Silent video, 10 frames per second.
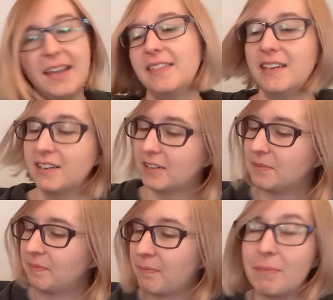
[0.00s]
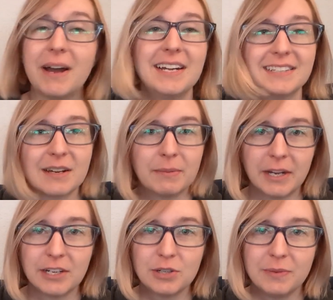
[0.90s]
I think my body's gonna
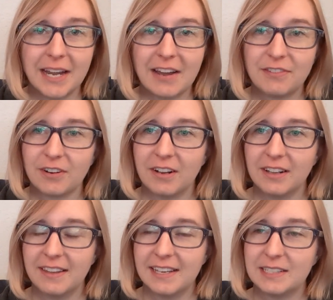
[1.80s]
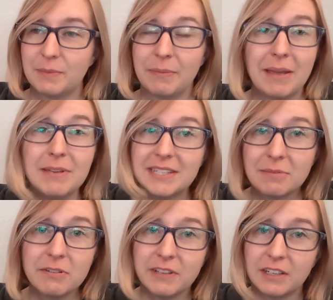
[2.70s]
punish me after all of this, but maybe
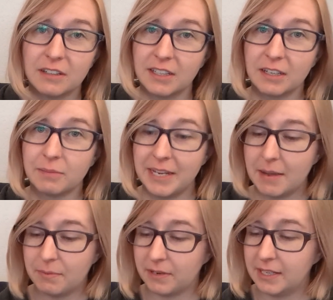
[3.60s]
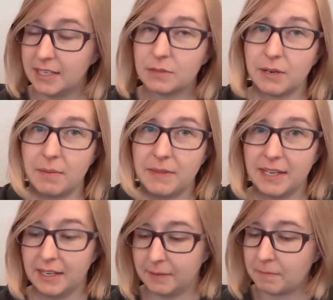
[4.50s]
some of it'll clear me up, really, is what I'm
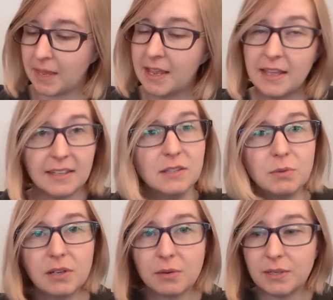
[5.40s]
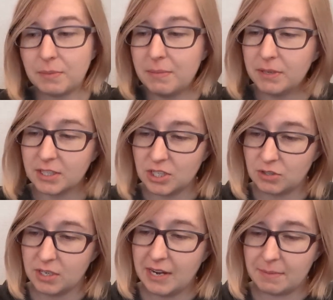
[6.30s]
thinking. This is one of the ones, people actually
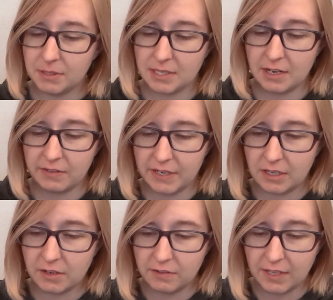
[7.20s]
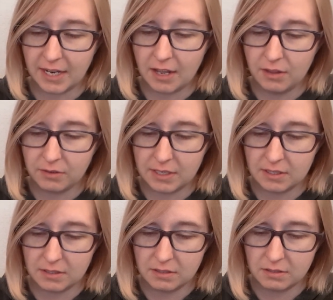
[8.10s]
drink apple cider vinegar for like health
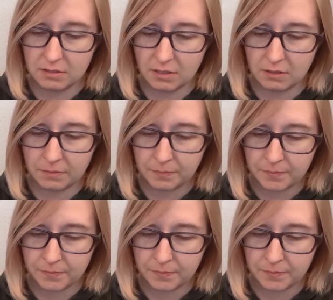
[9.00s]
reasons, so.